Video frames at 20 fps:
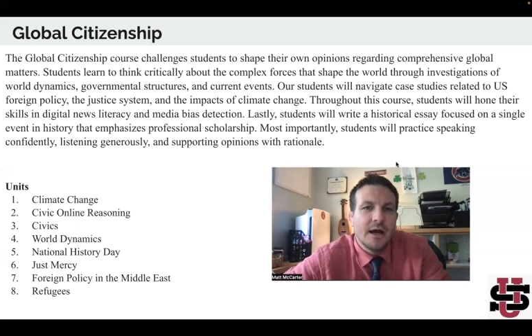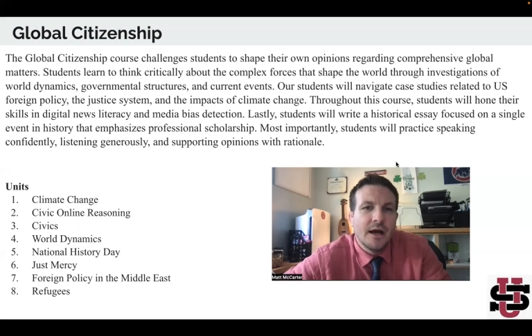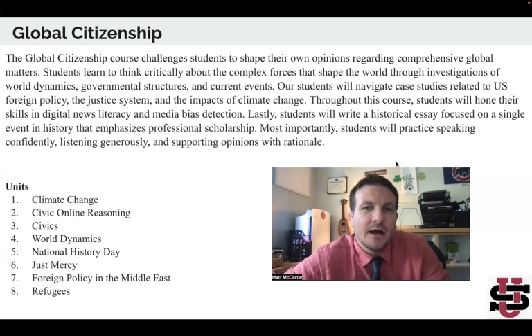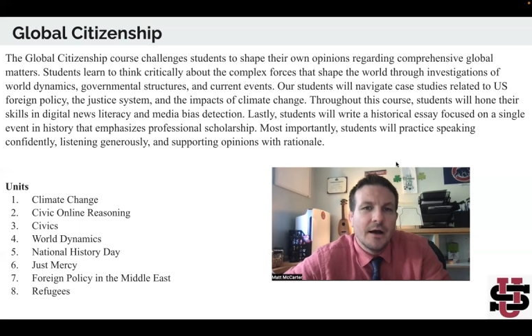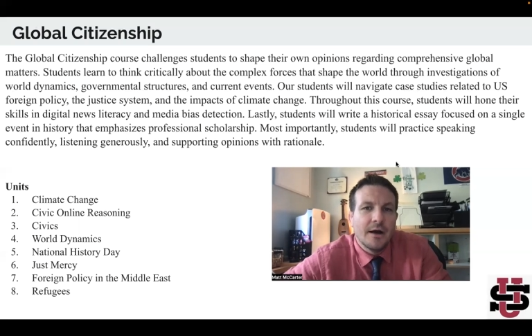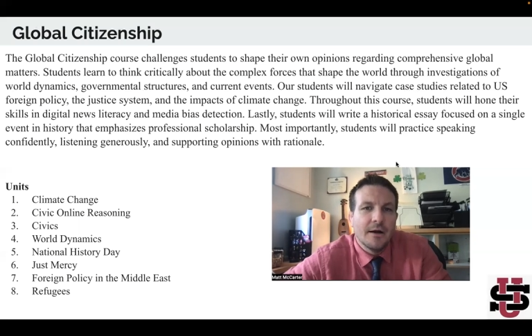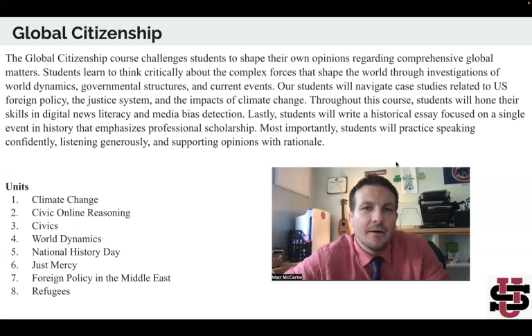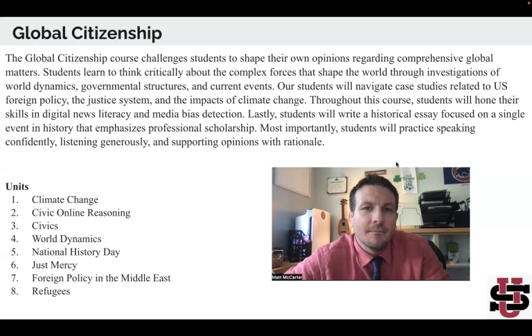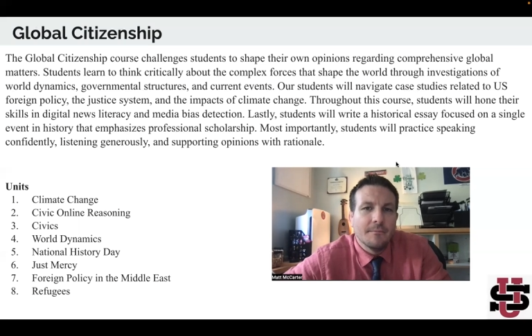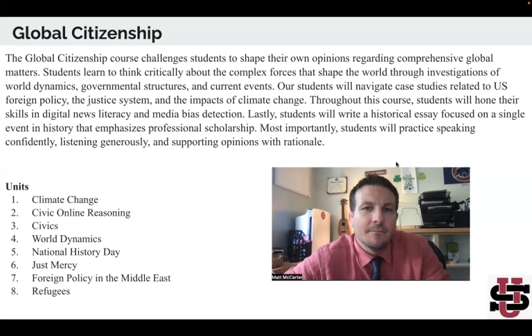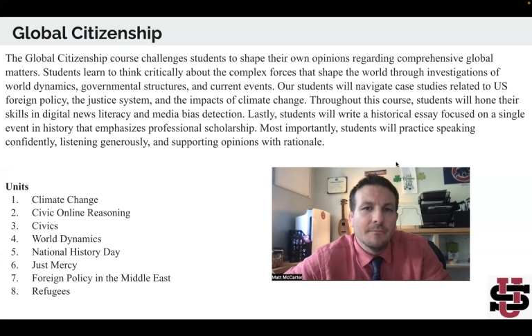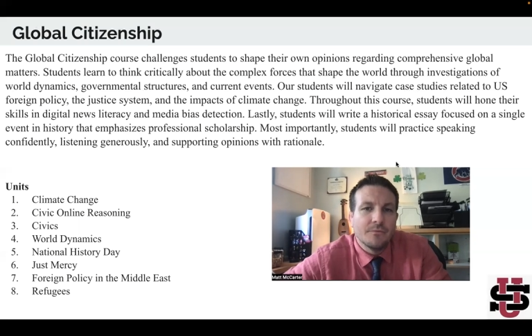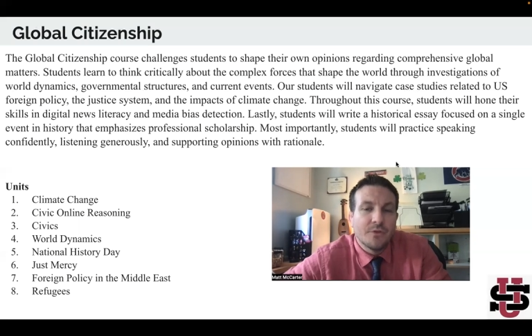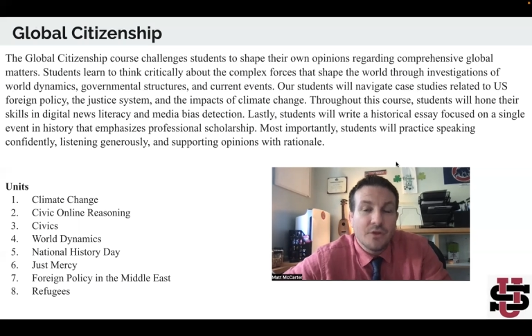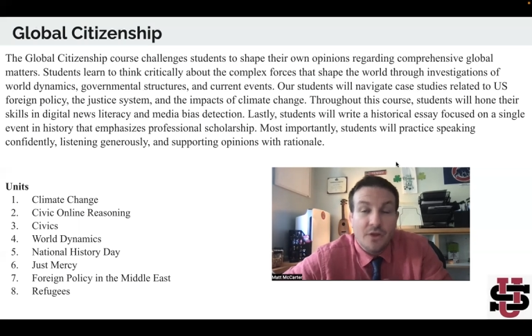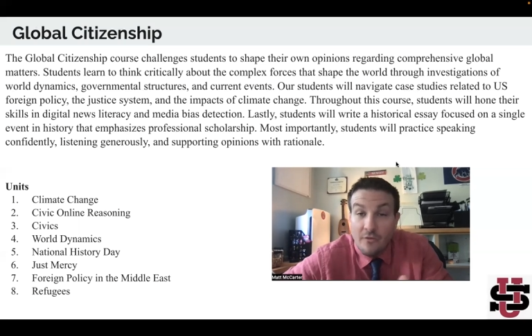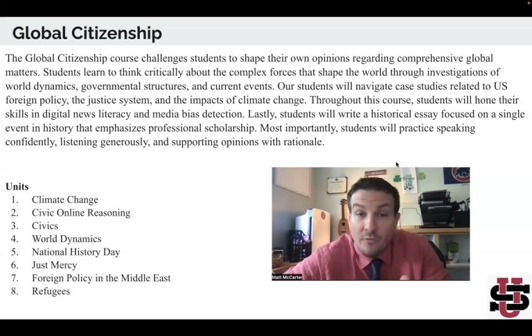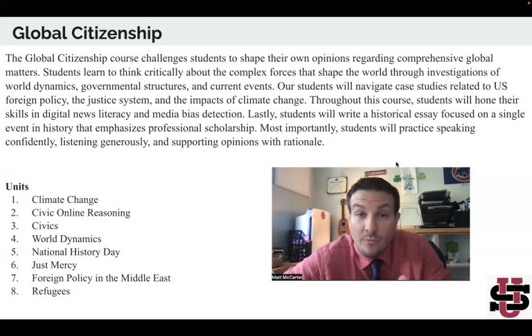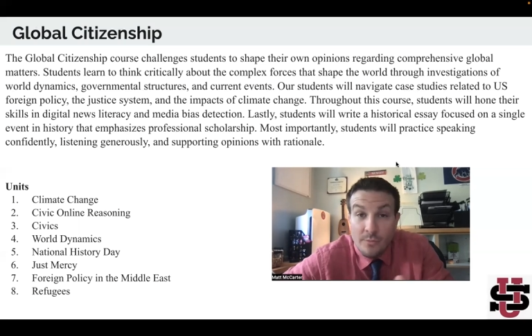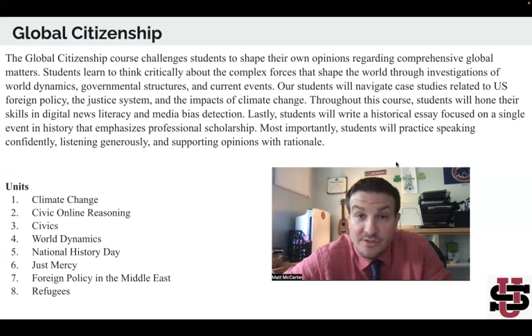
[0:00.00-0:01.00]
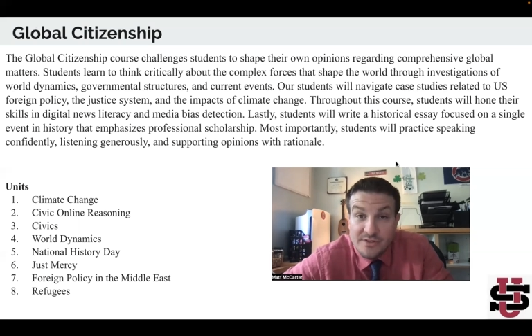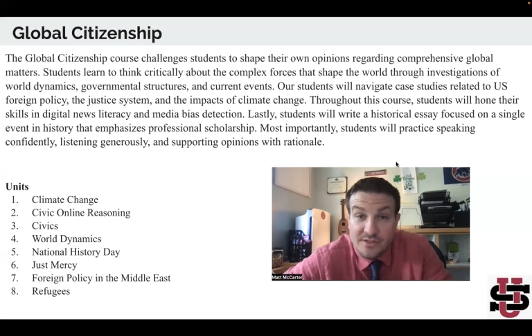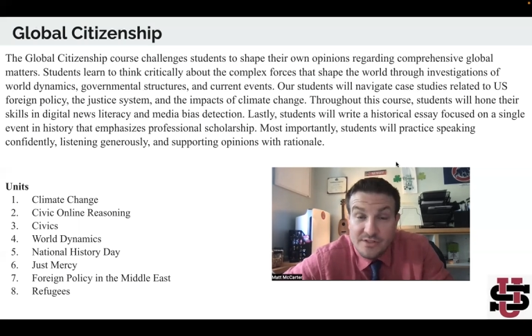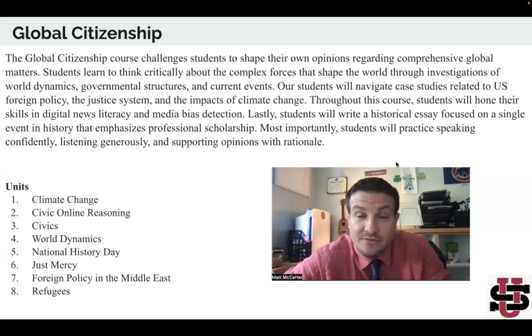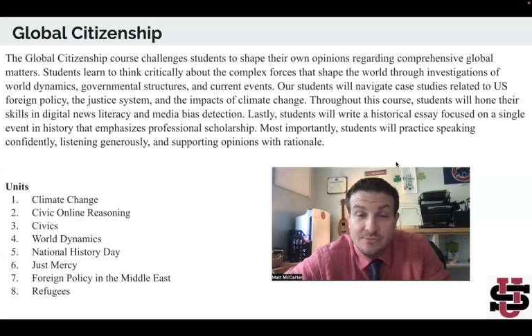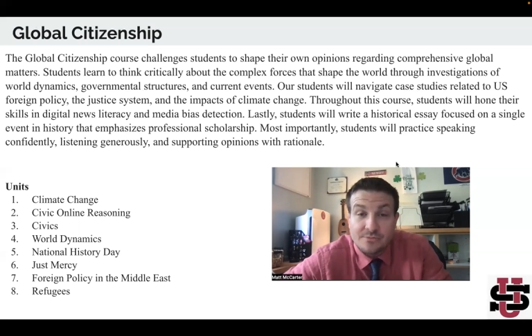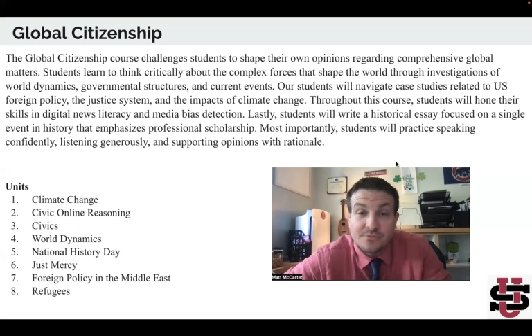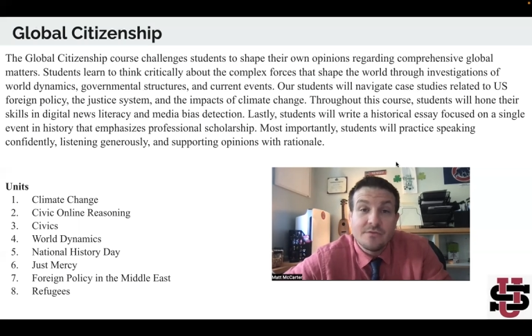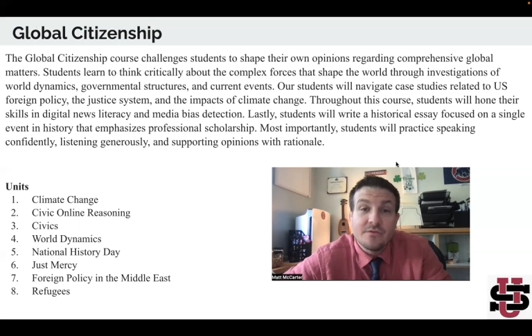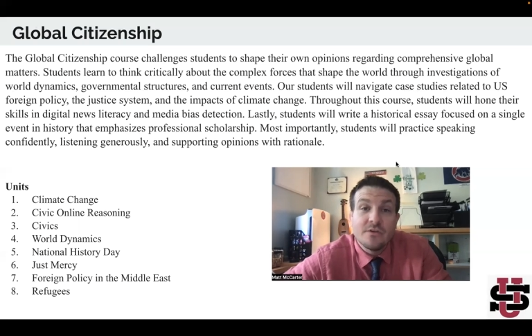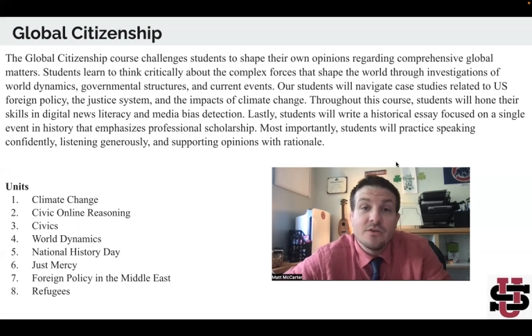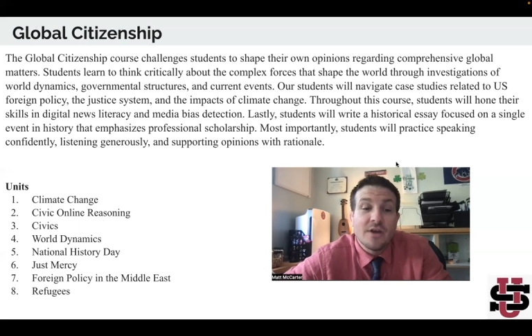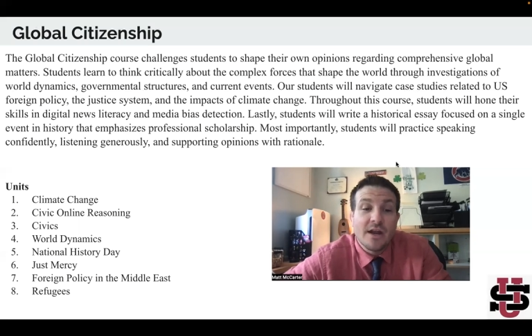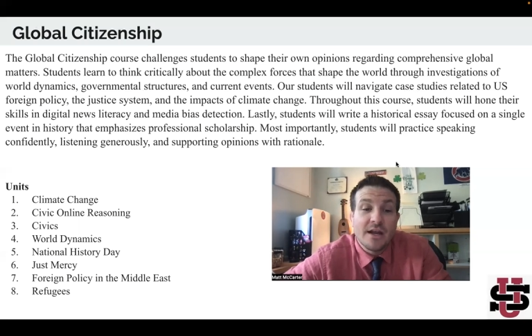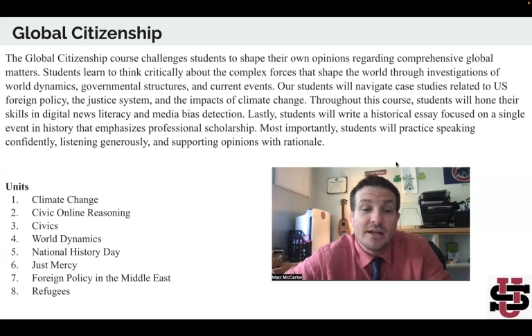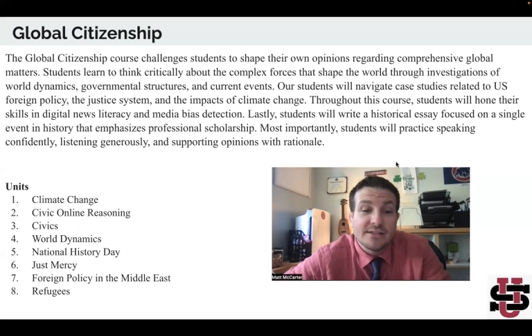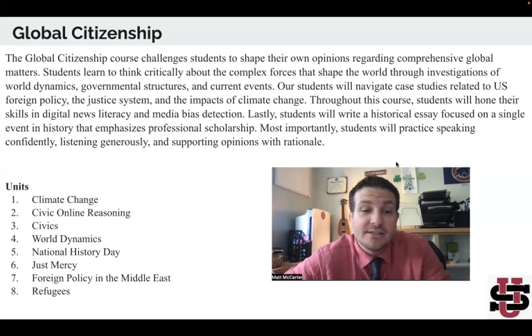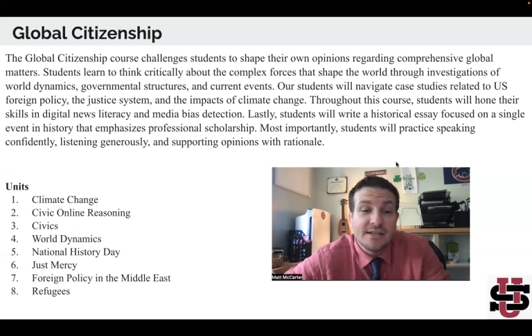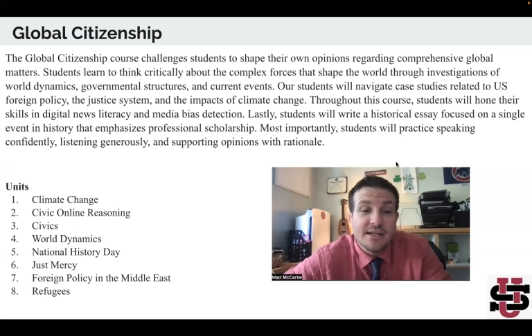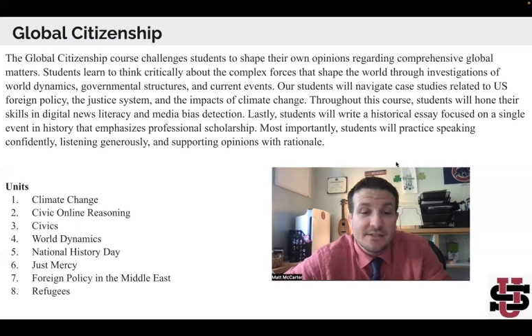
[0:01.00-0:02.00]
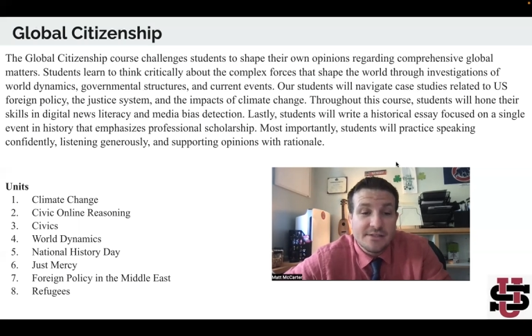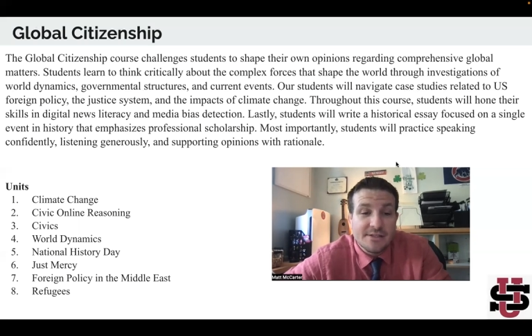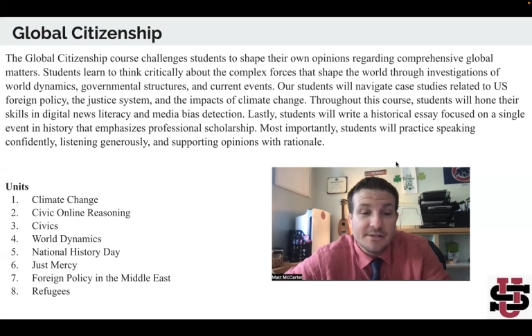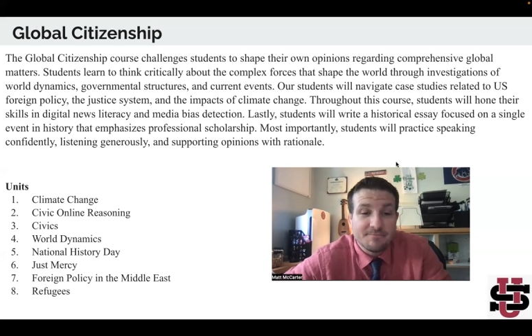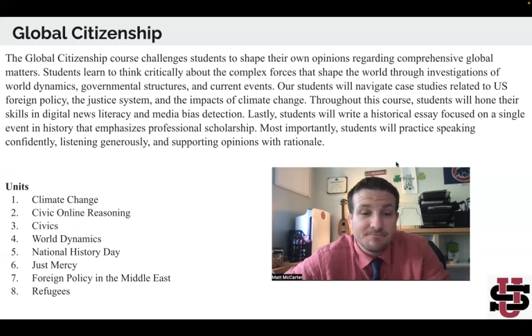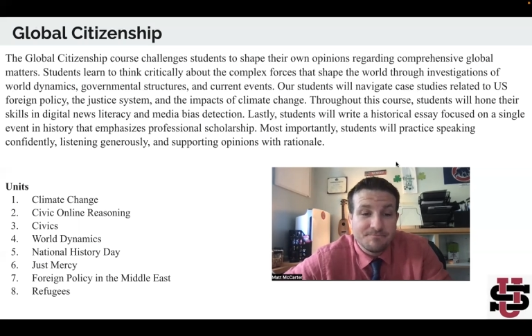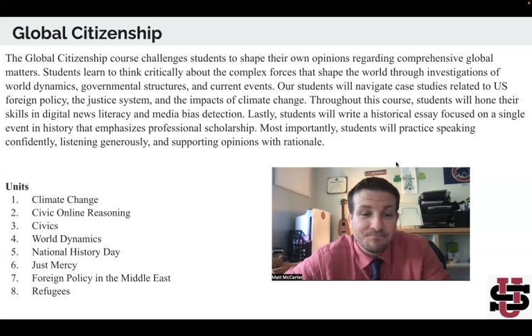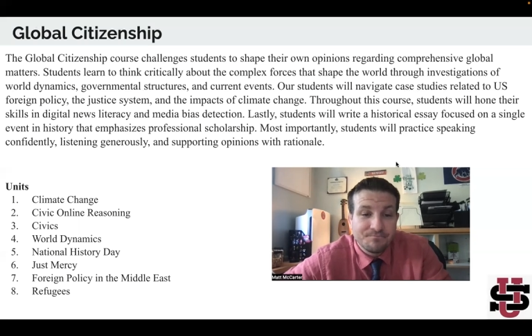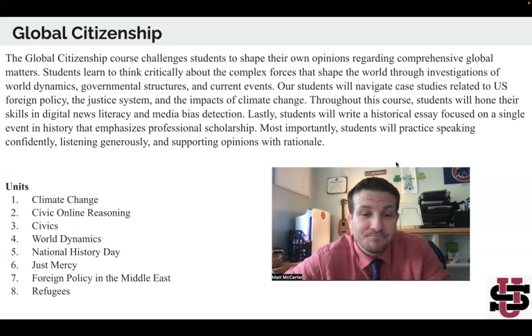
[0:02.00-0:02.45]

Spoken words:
the government systems of the United States.